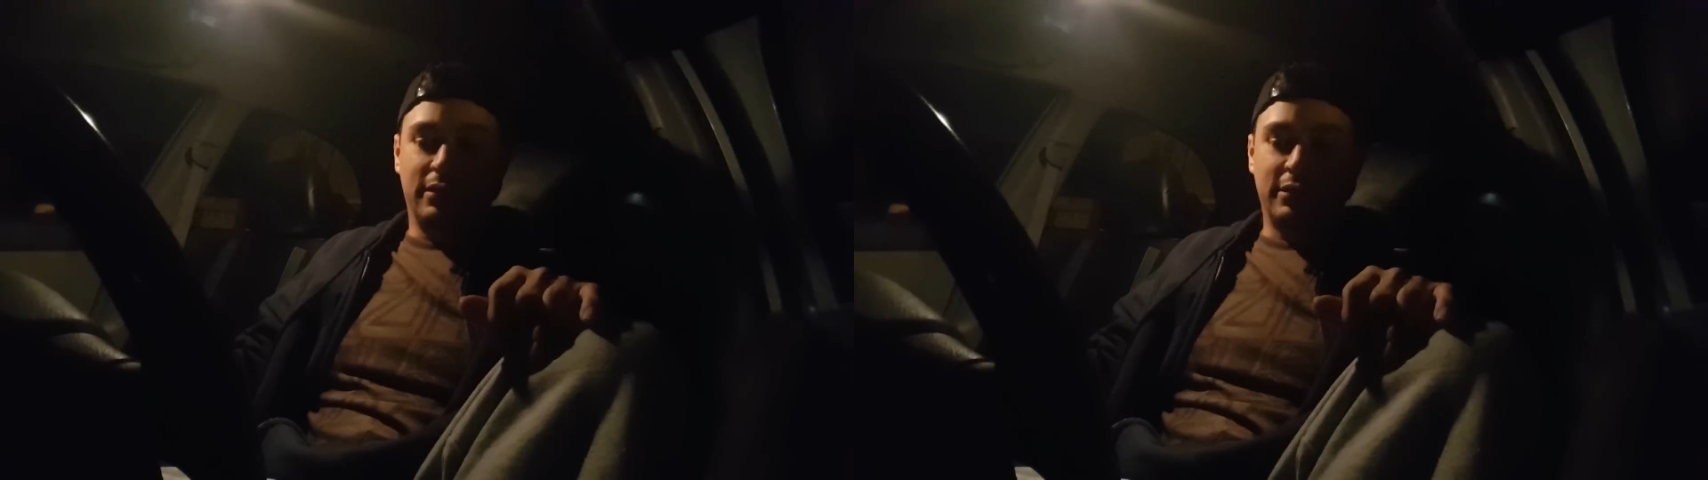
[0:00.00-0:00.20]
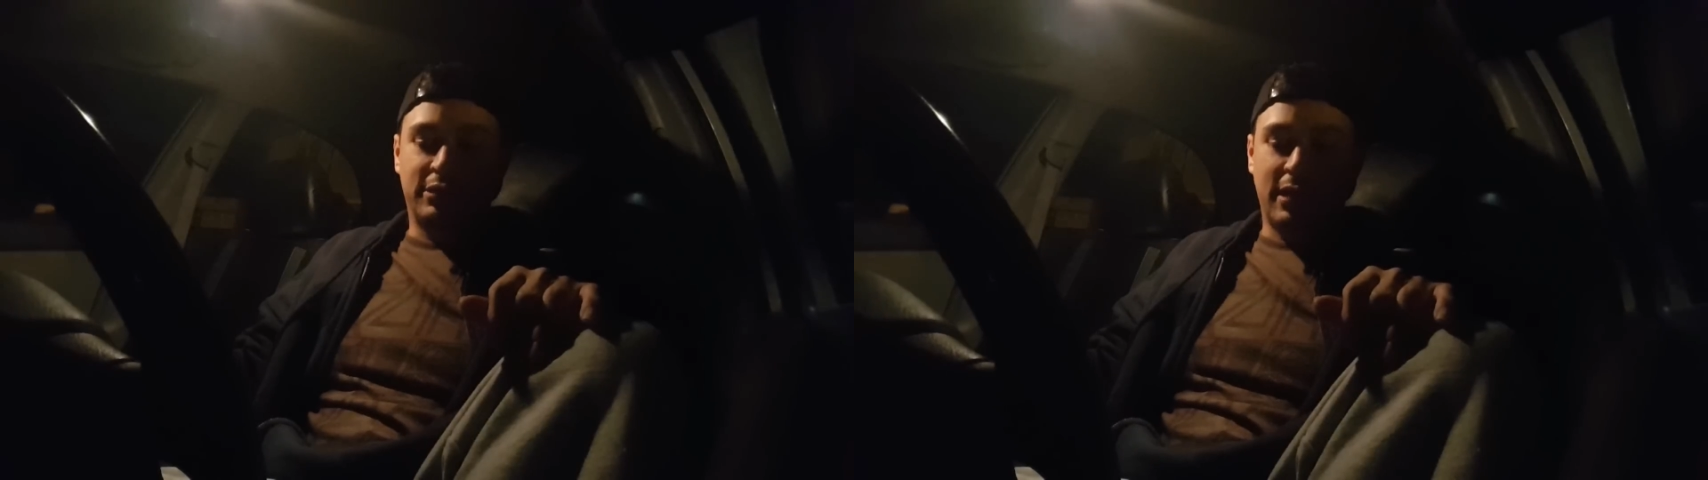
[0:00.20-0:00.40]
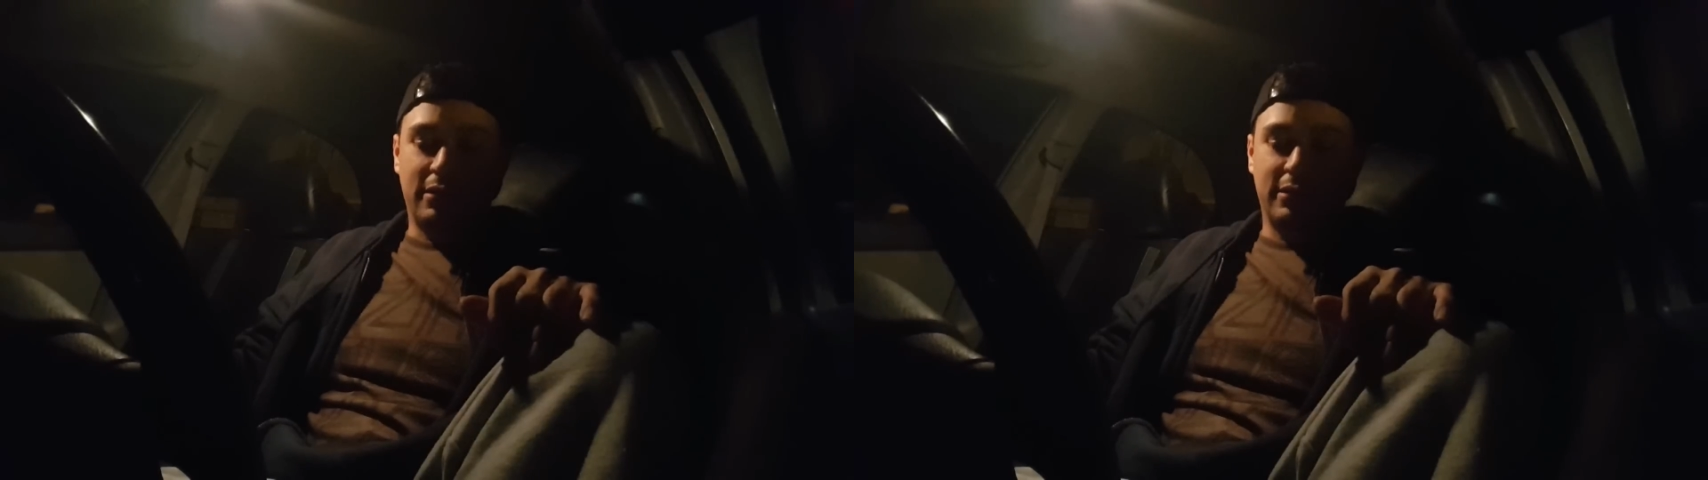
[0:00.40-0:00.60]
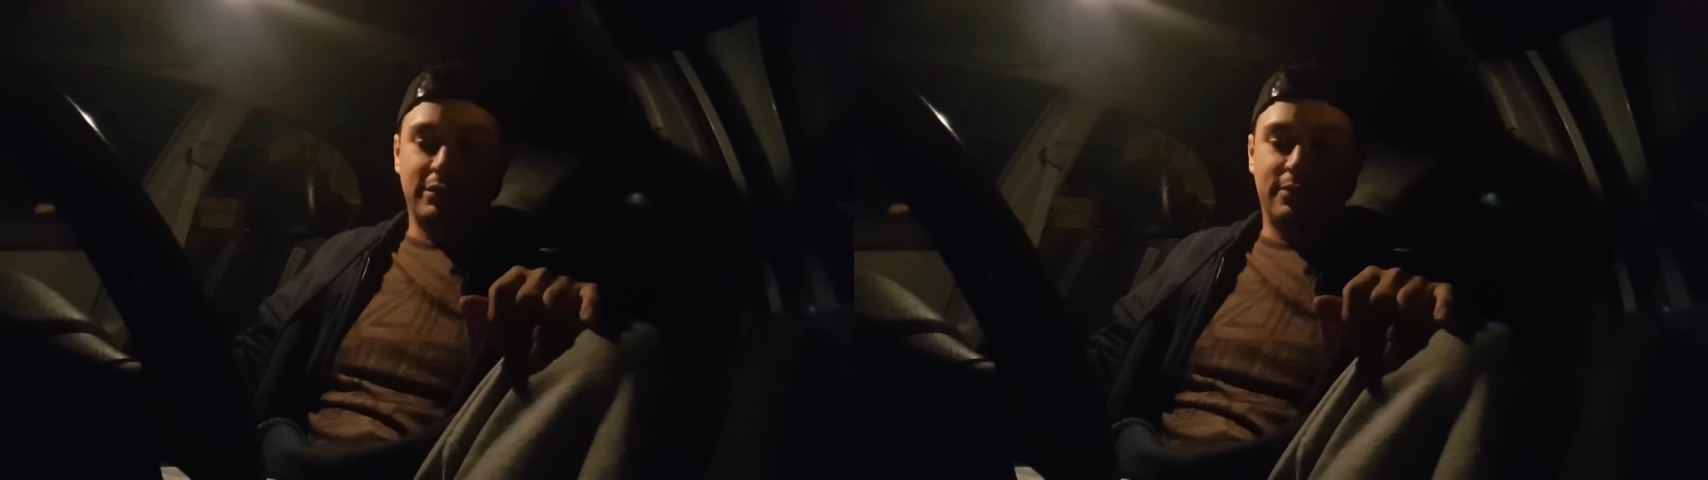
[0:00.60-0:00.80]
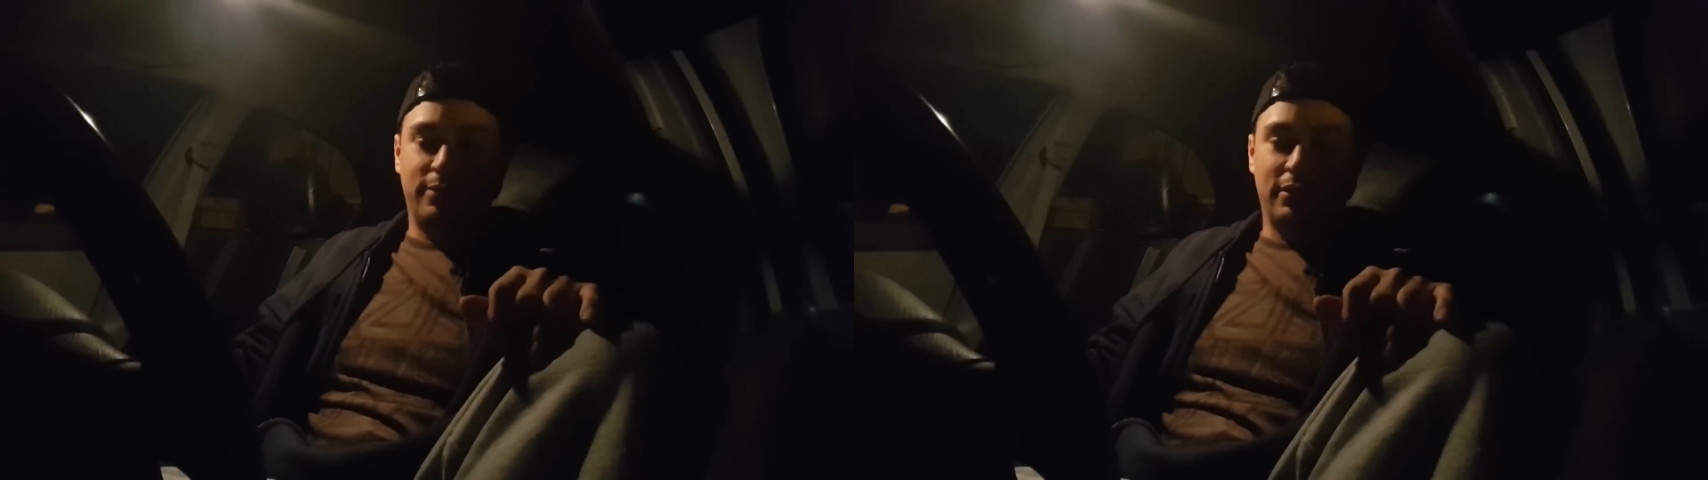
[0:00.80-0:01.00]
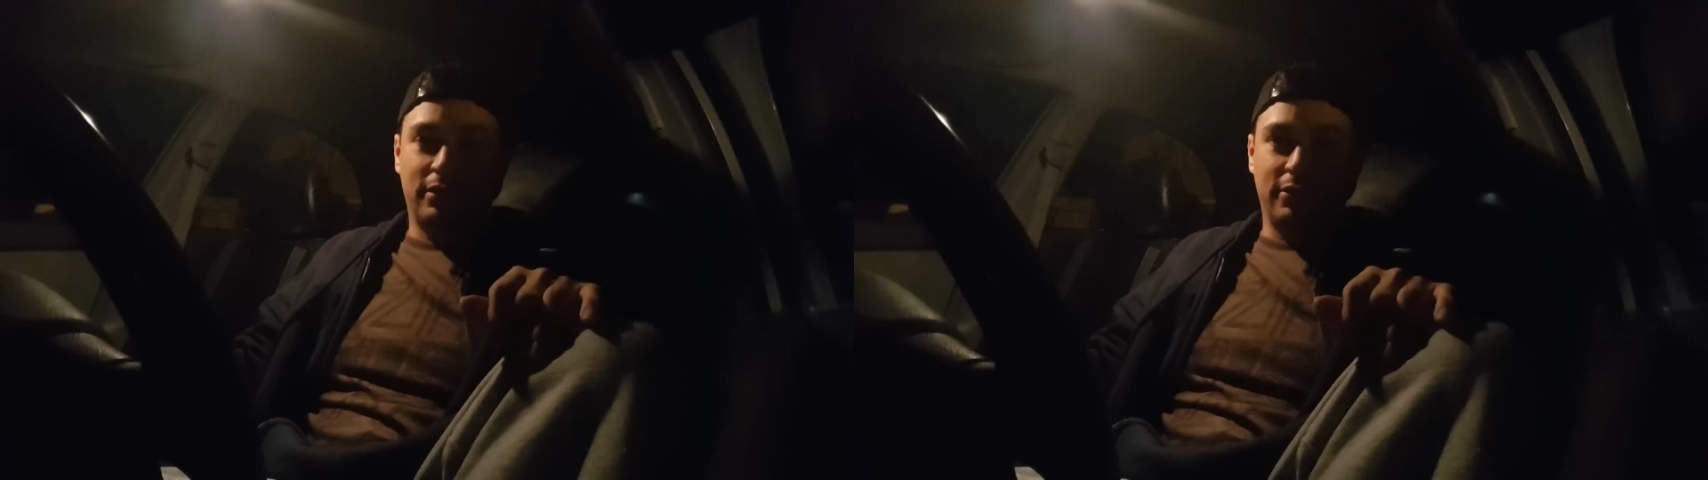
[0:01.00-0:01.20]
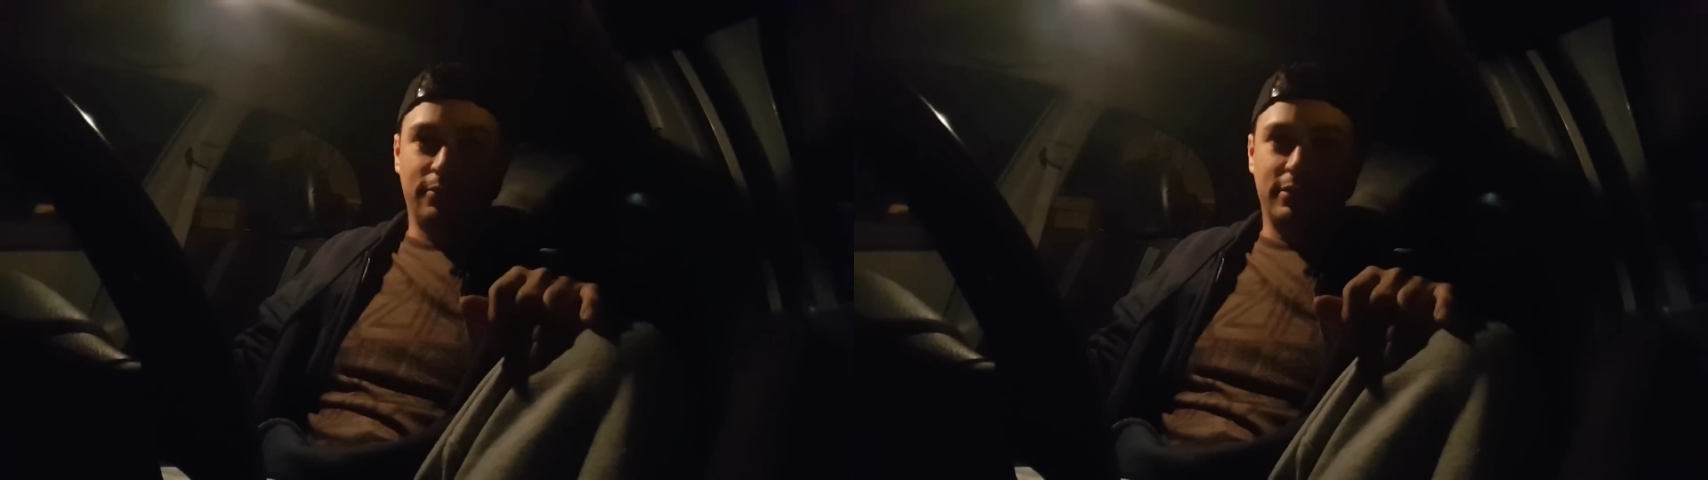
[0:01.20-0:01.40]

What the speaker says: The chat lines have been a little